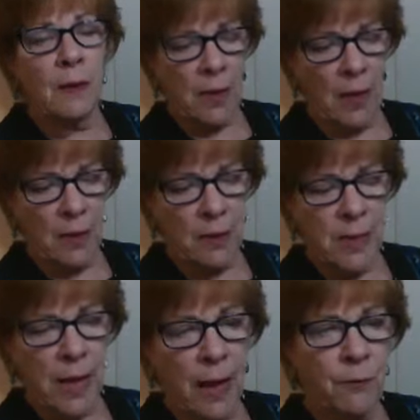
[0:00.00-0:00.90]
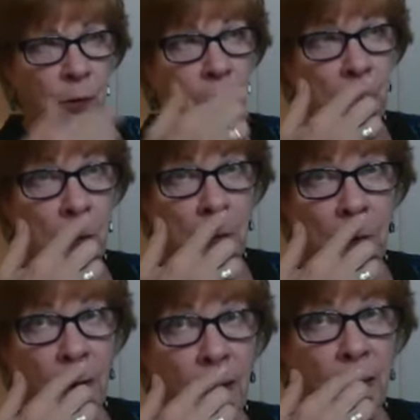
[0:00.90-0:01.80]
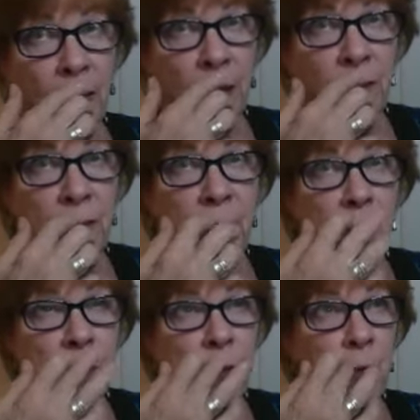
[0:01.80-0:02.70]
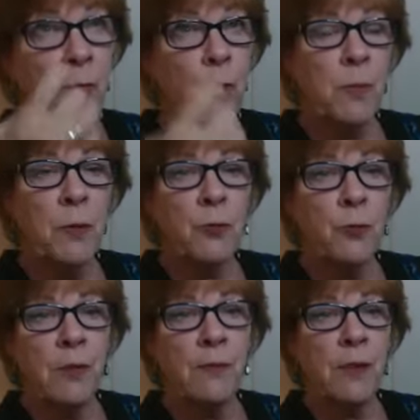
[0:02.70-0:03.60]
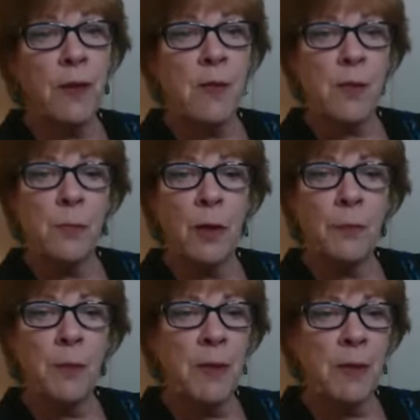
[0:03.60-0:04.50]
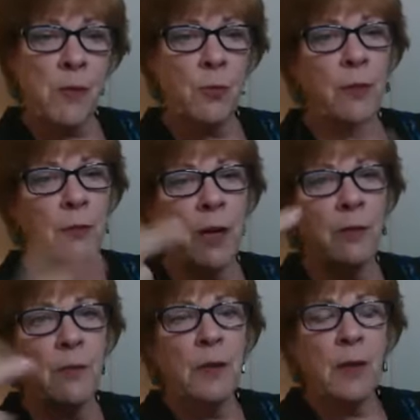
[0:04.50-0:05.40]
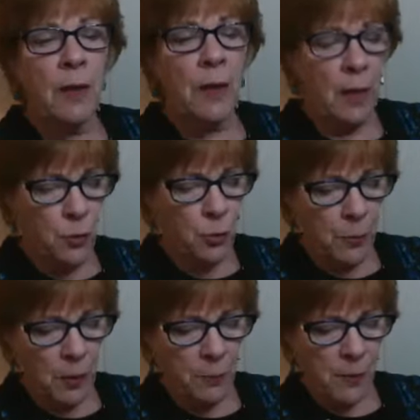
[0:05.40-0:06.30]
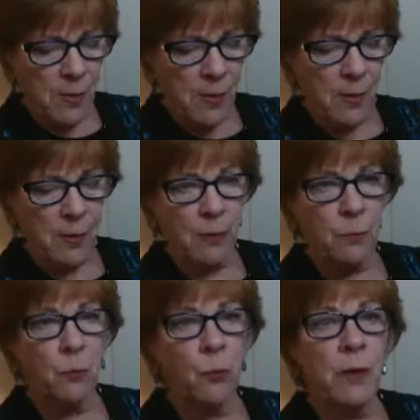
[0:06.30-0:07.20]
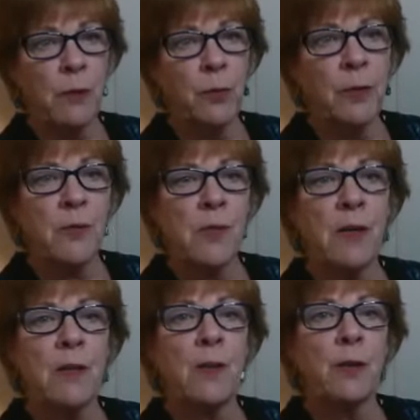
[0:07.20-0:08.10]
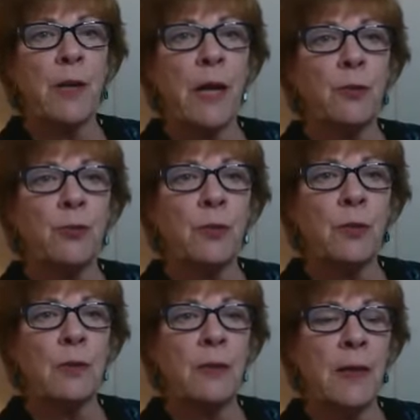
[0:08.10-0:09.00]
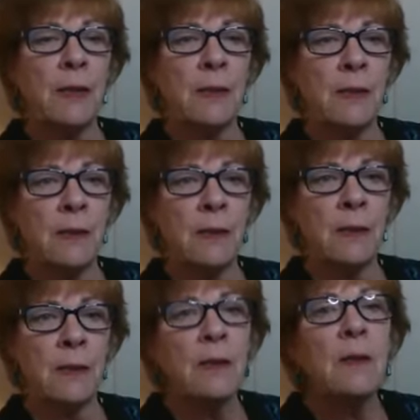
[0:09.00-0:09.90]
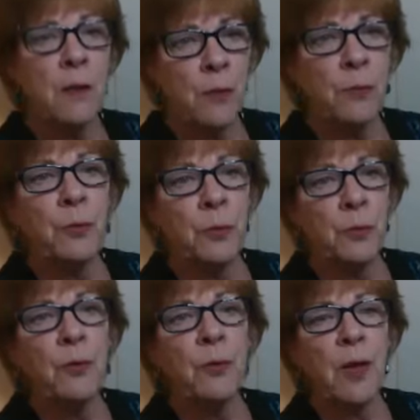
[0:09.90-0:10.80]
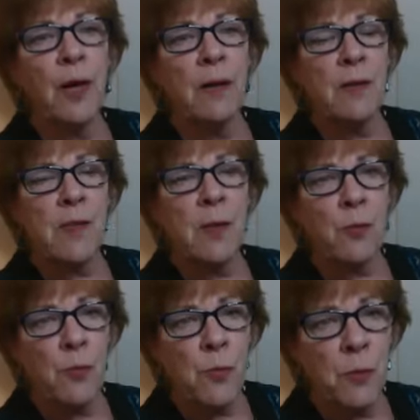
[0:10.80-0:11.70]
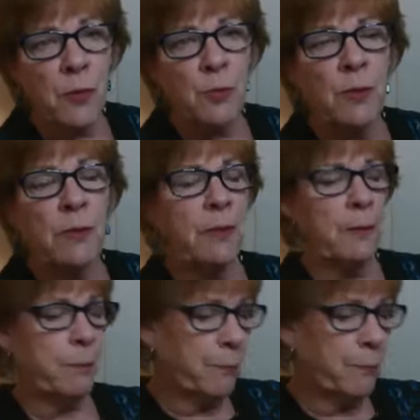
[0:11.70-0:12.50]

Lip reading: And after I left Centers for Spiritual Living as a pulpit minister. I had two pulpits, one in Religious Science International and then through Centers for Spiritual Living.